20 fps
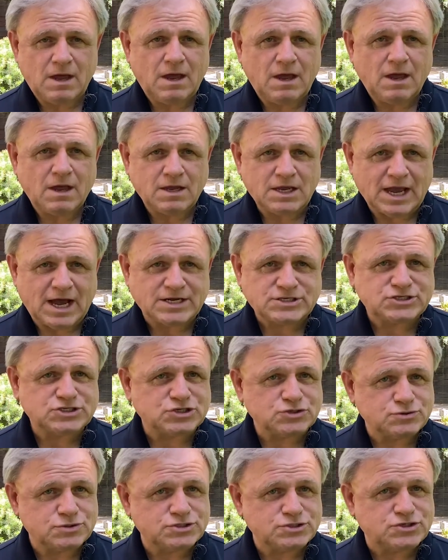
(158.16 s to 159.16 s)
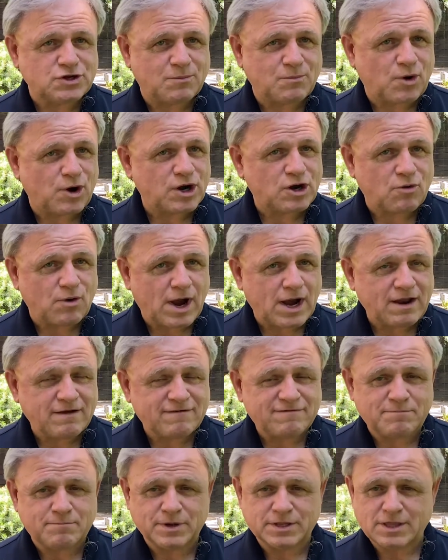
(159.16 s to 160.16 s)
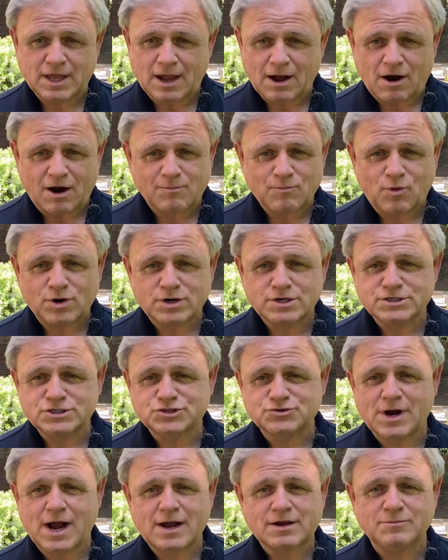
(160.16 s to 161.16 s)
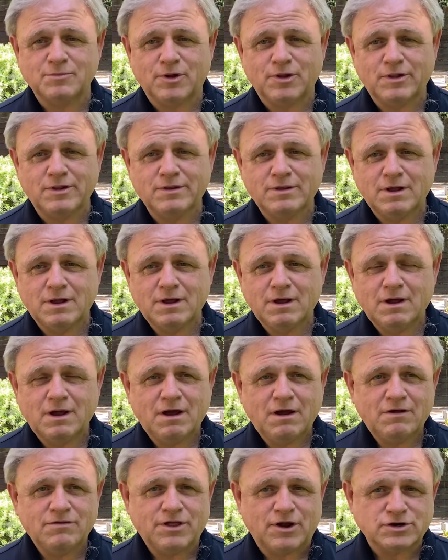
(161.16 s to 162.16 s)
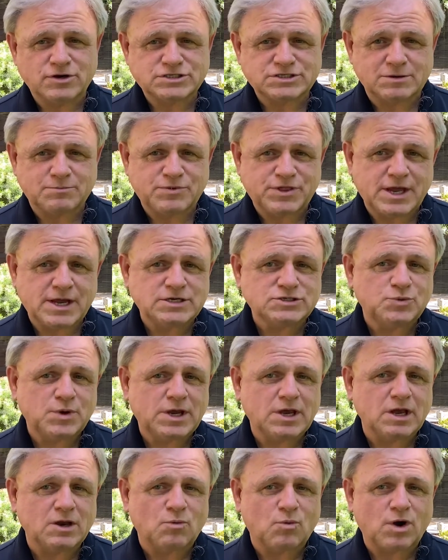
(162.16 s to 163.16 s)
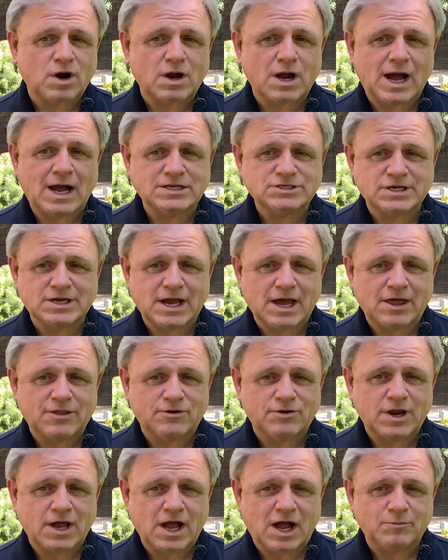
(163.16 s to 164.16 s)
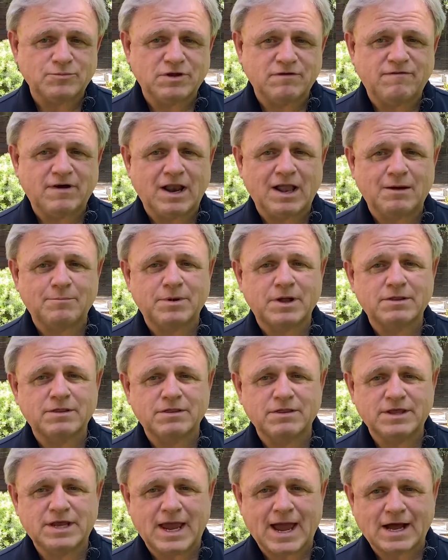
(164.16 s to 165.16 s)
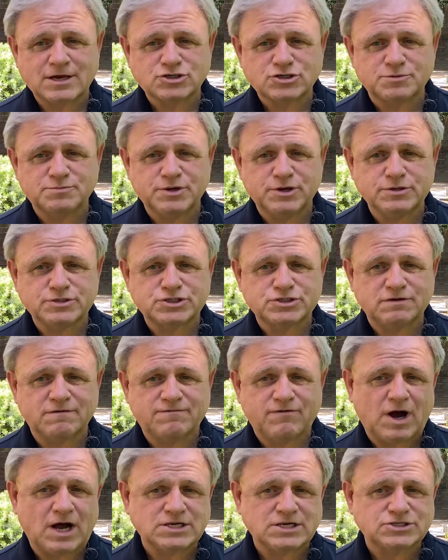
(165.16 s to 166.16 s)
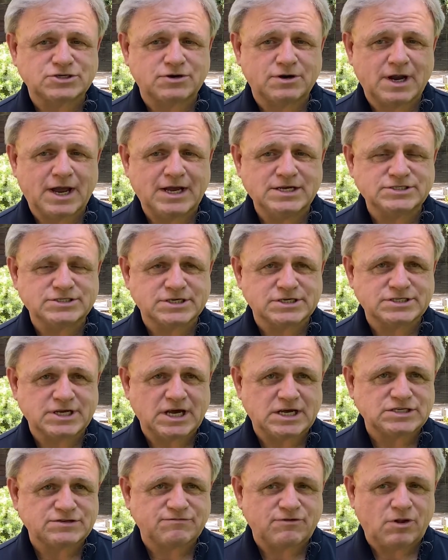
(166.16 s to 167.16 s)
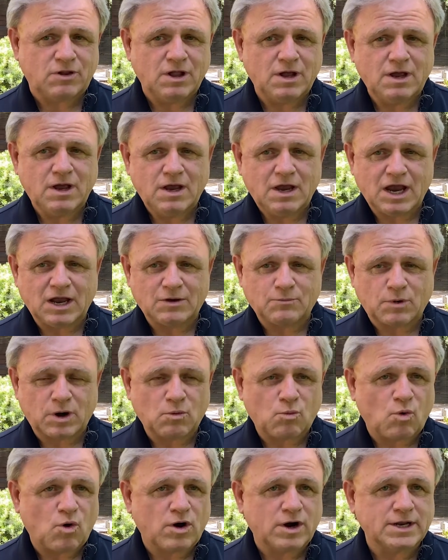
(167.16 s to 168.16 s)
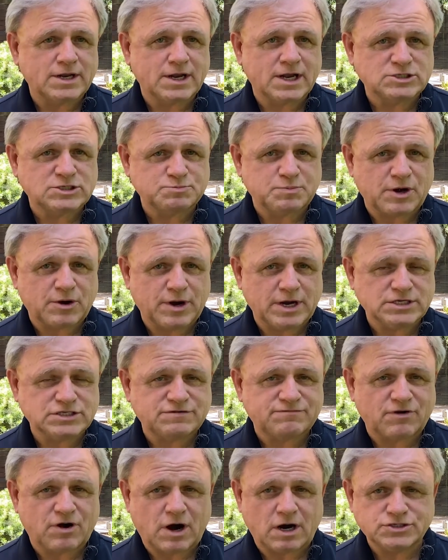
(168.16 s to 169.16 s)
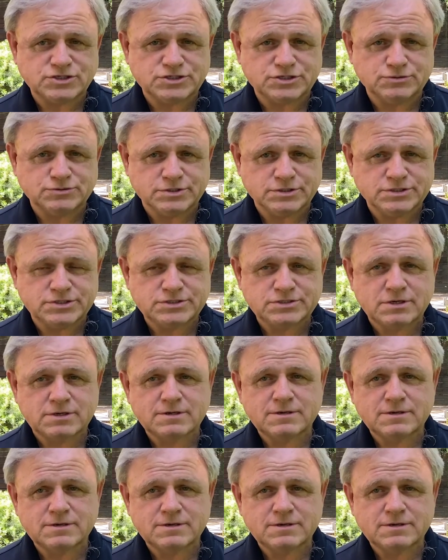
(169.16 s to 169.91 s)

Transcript: Yes, students are more creative, but they are more distractible. There are some things we can work on together to help develop the attributes to foster a successful and rewarding experience for our students.